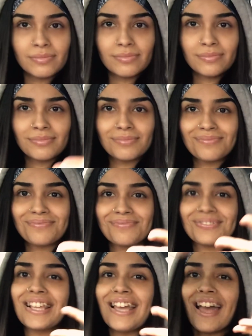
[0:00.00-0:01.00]
friend
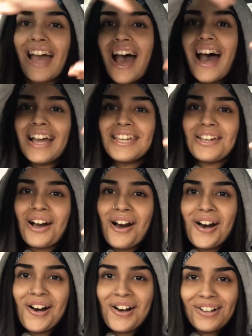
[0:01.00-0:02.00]
Jackie with me. Hi,
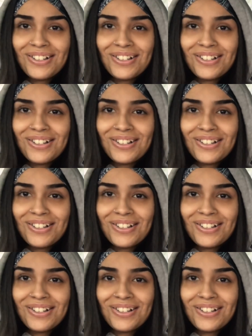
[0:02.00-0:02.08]
y'all.